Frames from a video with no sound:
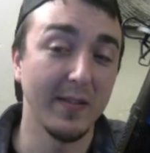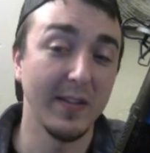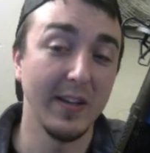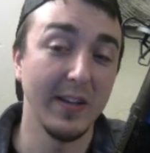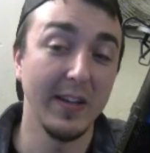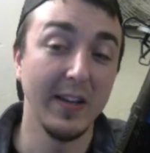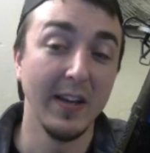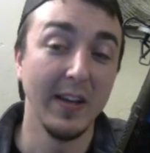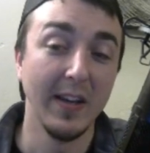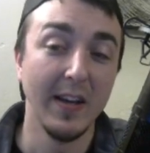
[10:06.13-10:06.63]

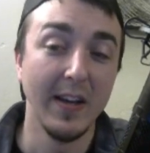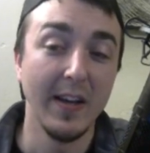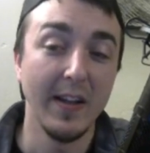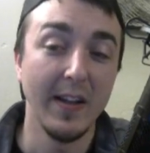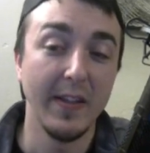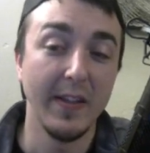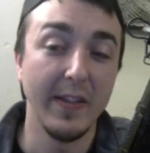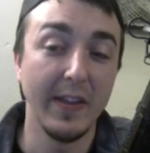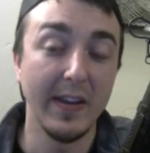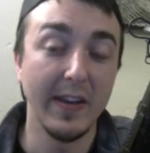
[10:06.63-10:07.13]
Like,
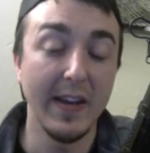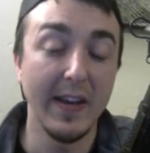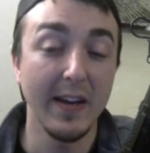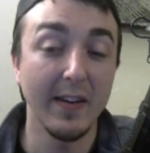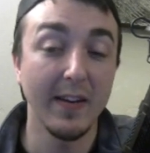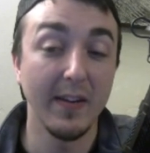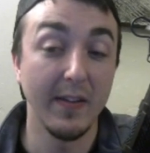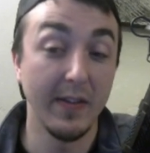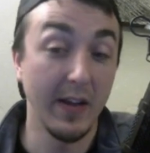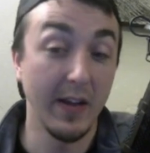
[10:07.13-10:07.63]
the
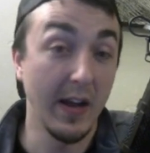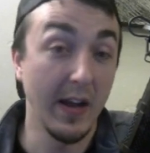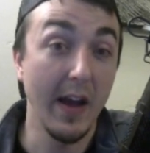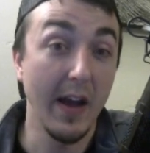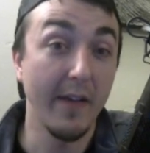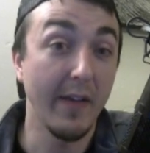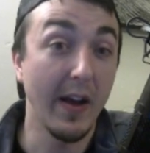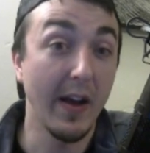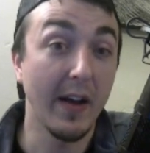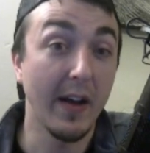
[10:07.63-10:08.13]
deck, they
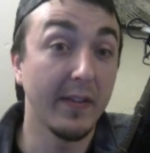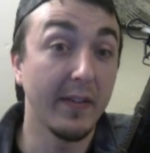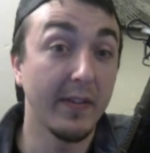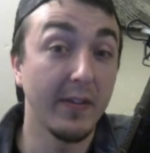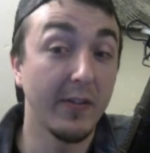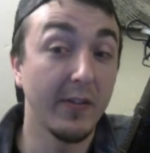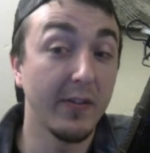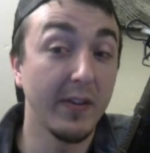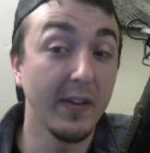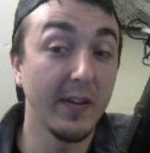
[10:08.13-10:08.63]
have
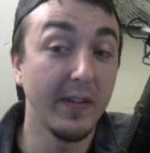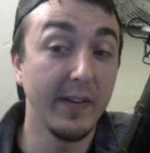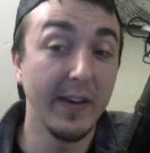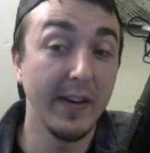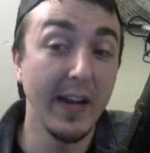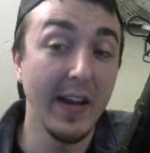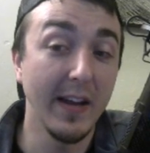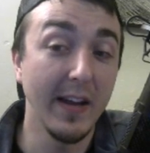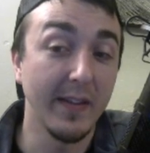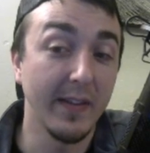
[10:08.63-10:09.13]
Alistair still in
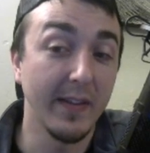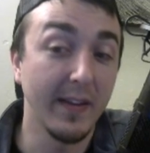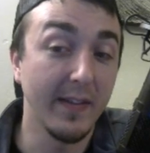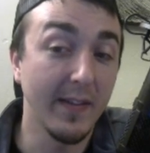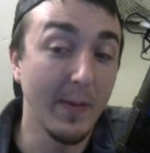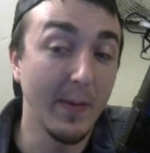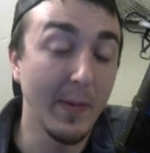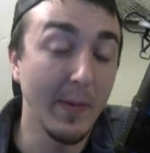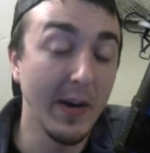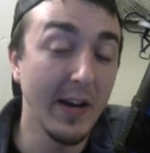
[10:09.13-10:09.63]
hand. They
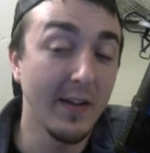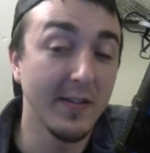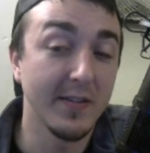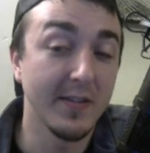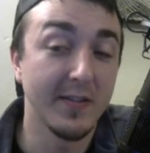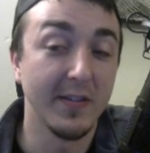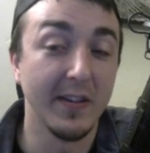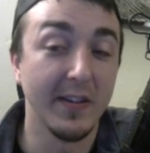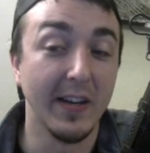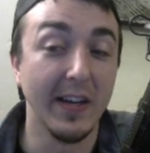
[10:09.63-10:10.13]
summon
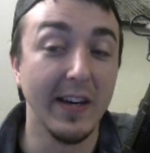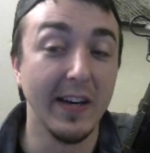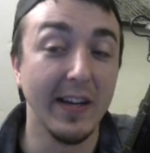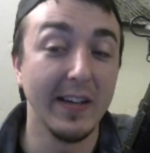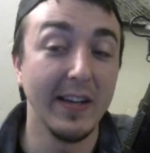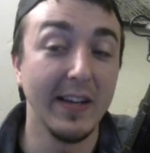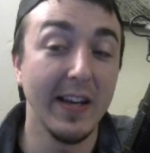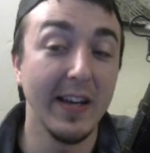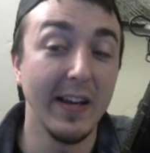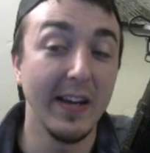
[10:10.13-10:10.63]
Alistair again
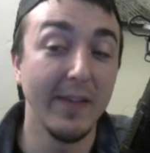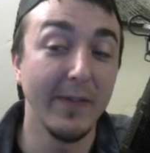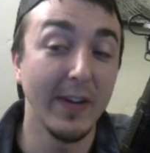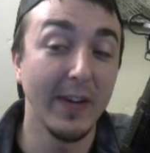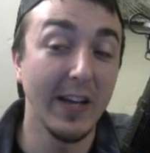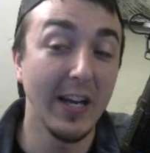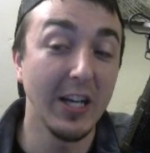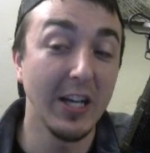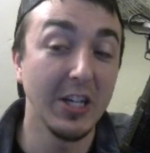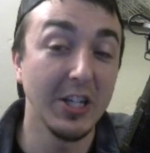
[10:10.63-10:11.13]
and get
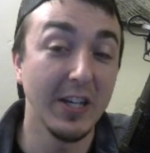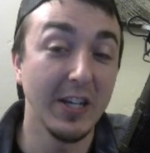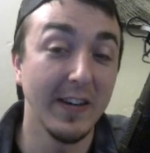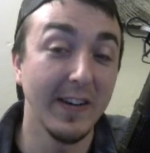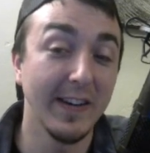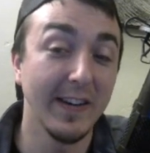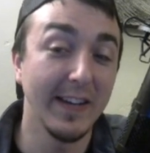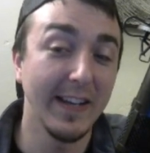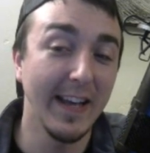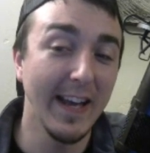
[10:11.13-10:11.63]
Invocation
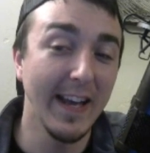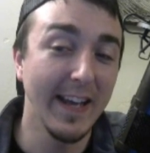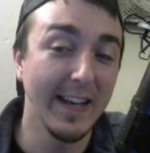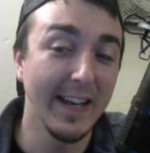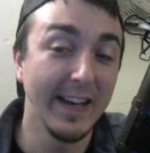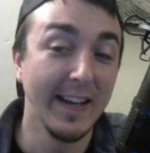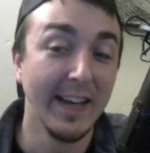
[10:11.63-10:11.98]
again.